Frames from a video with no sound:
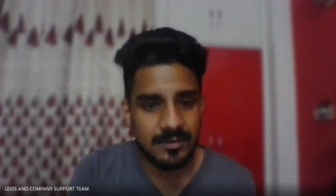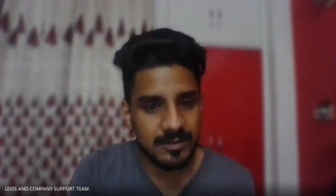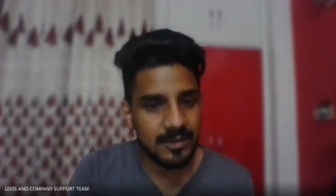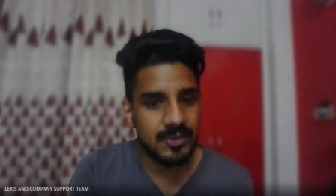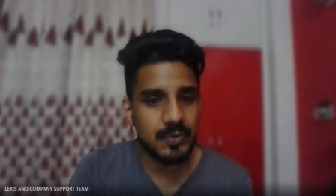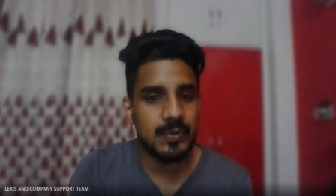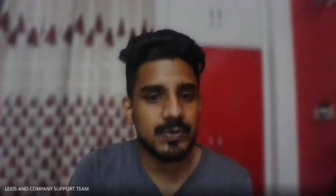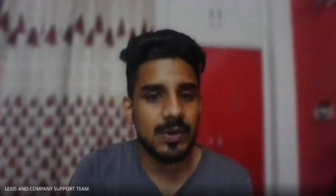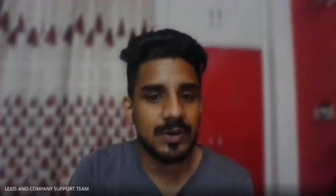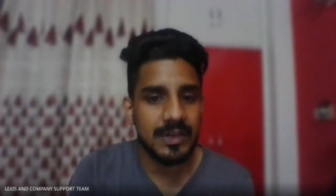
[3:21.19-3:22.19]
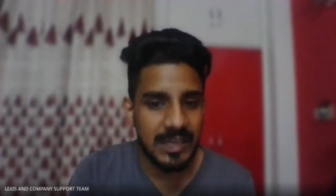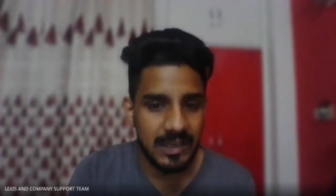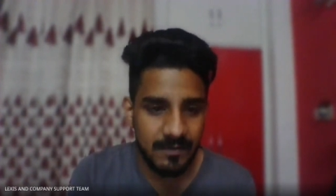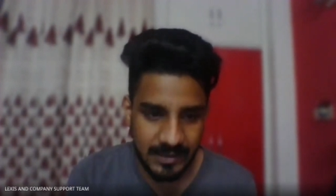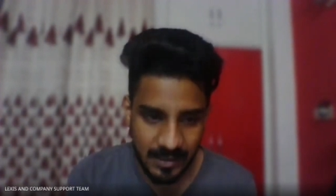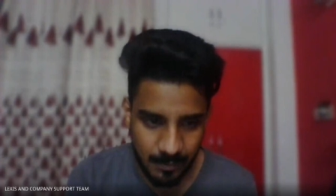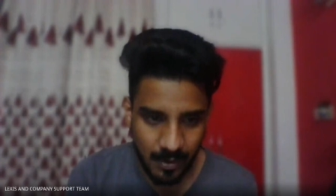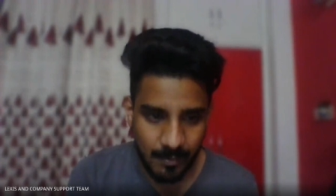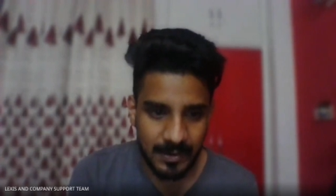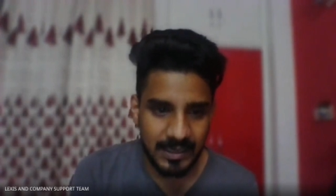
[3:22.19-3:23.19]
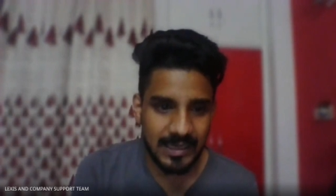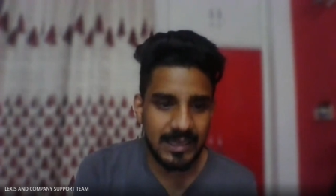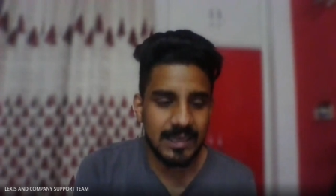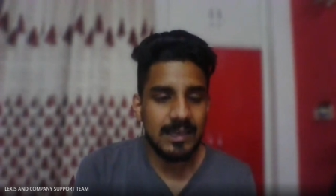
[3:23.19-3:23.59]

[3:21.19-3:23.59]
use or deal with the property